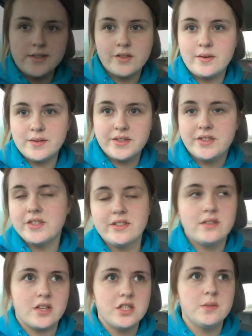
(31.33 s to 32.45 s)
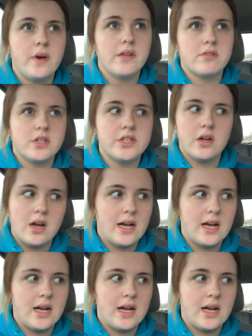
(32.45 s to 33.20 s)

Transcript: So it was just such a mad rush there.